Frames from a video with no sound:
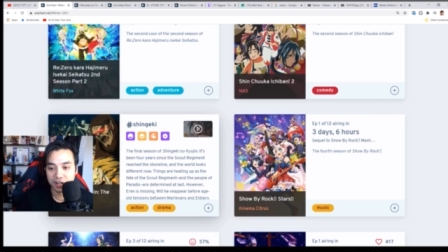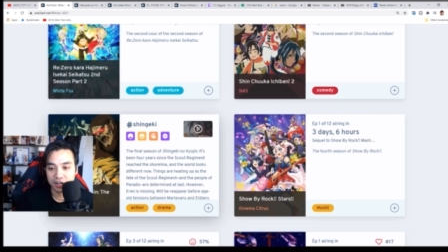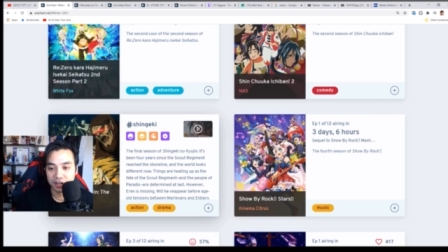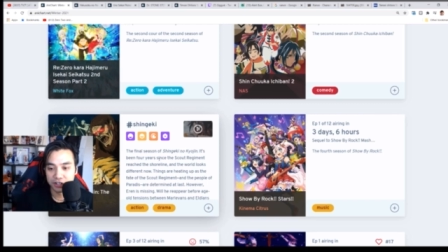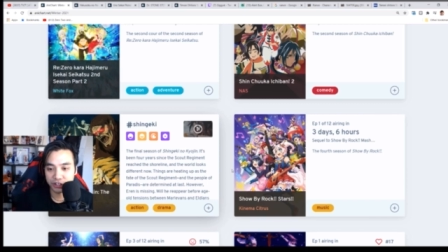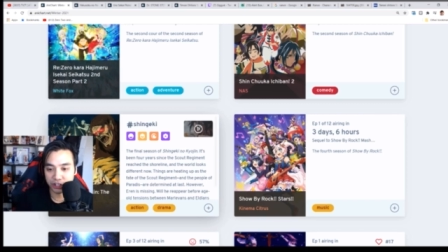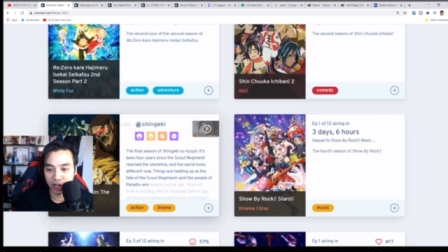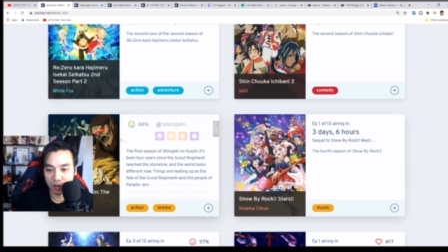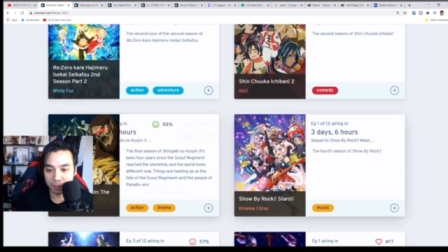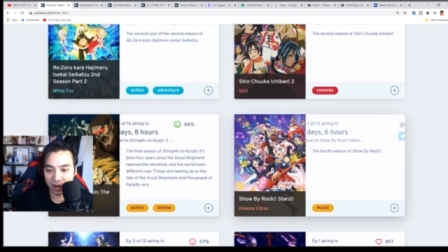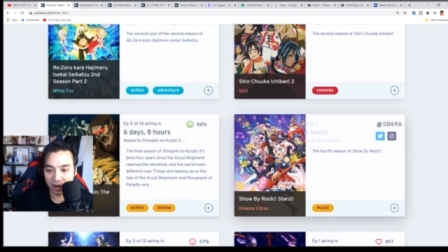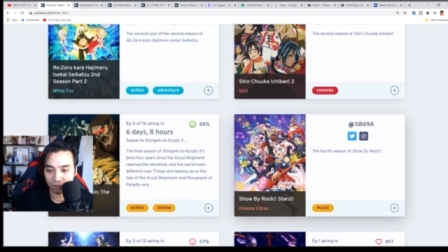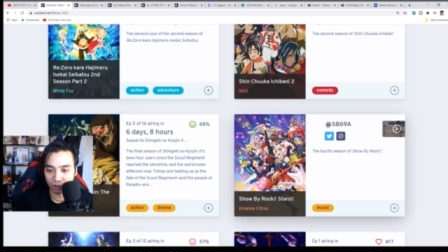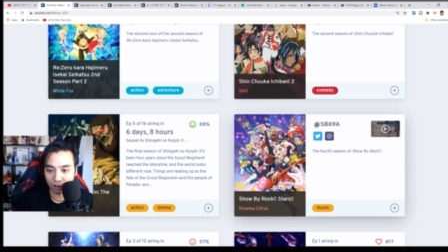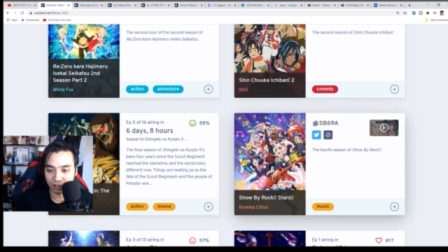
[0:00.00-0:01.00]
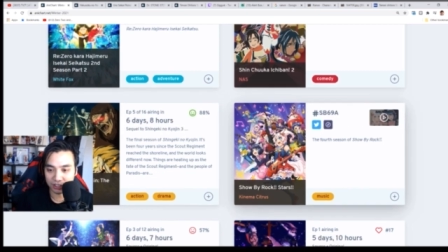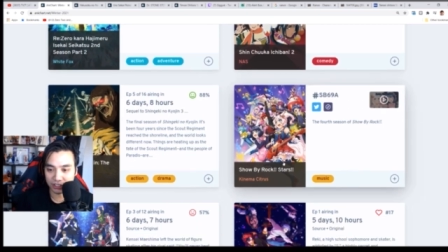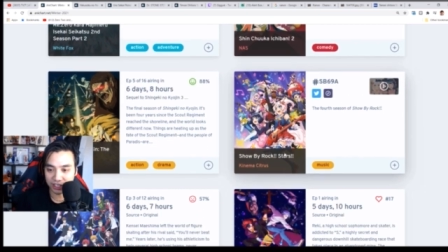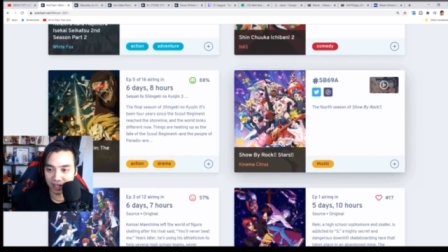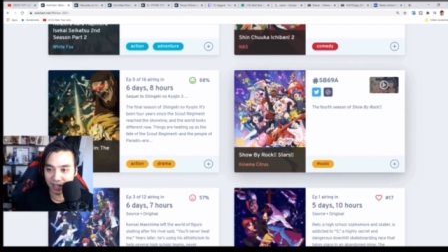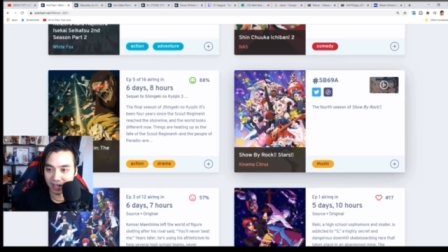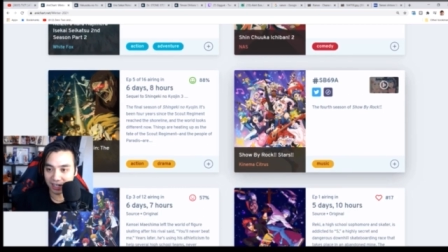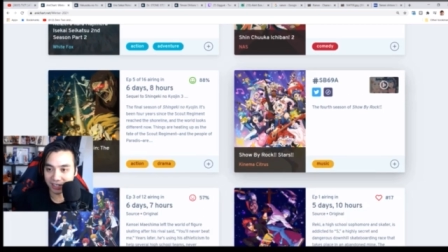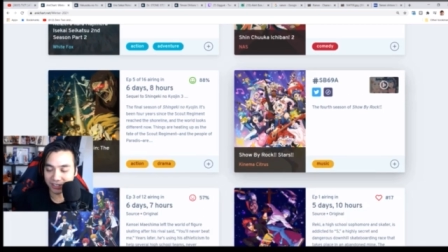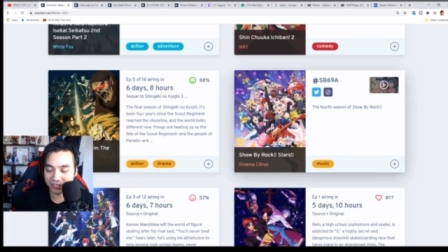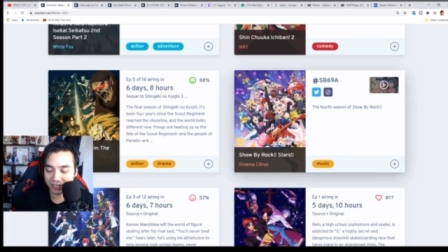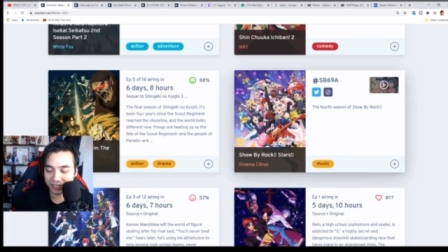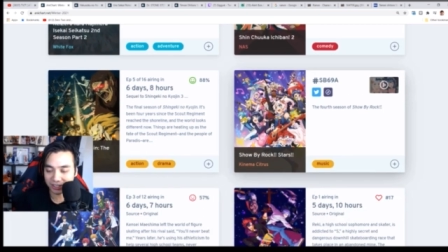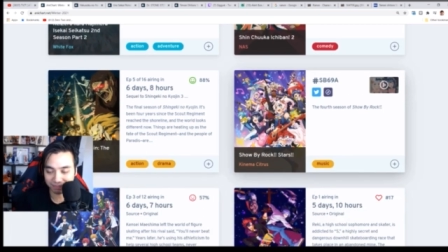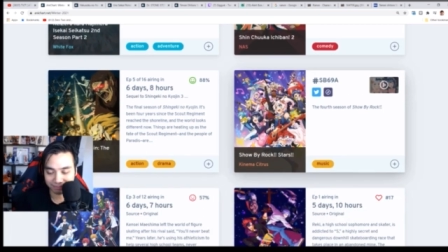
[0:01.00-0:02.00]
Show by Rock
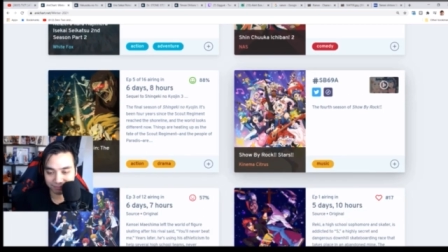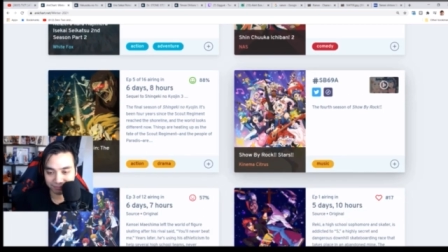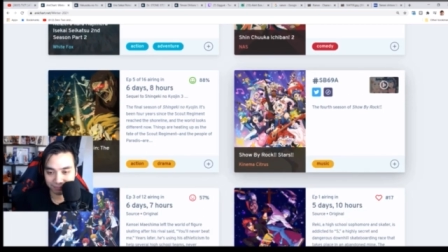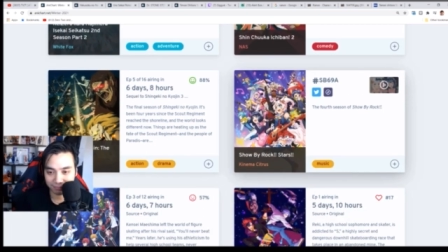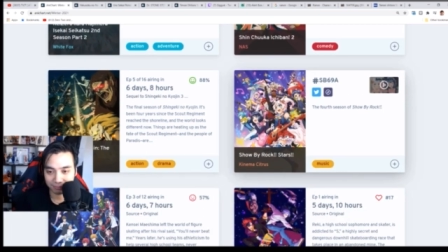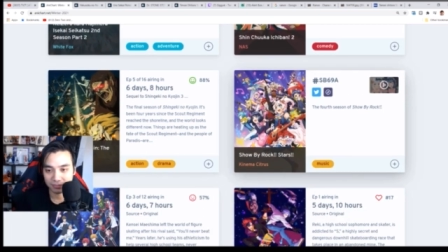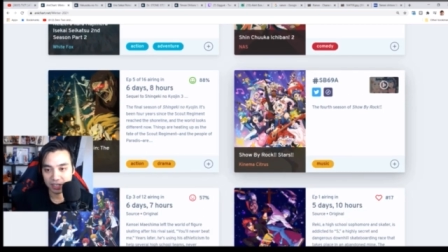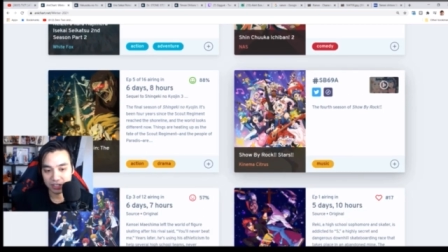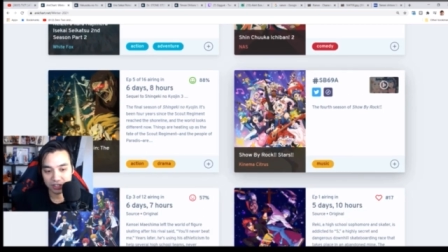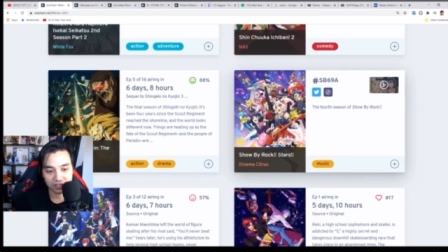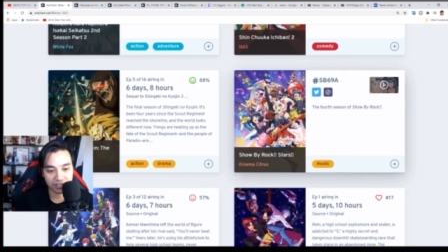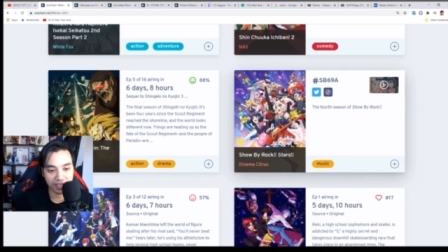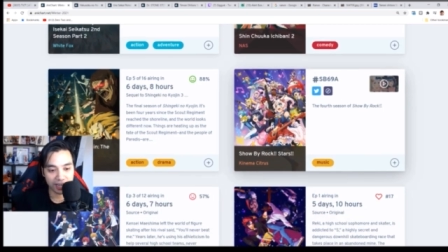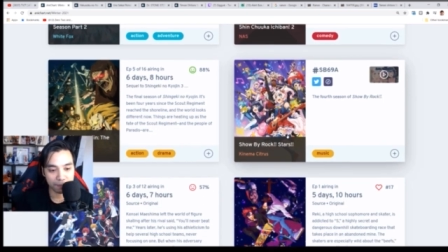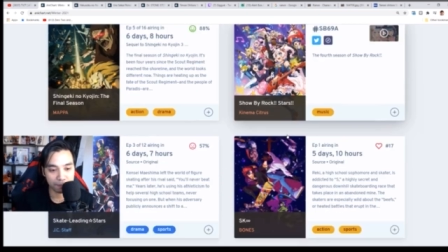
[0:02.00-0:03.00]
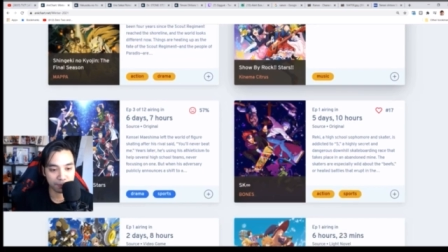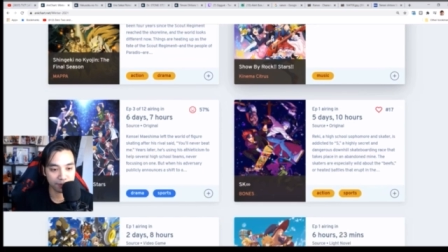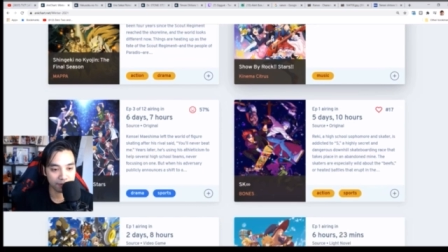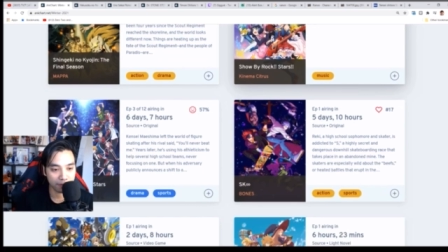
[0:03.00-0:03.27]
Stars, skip.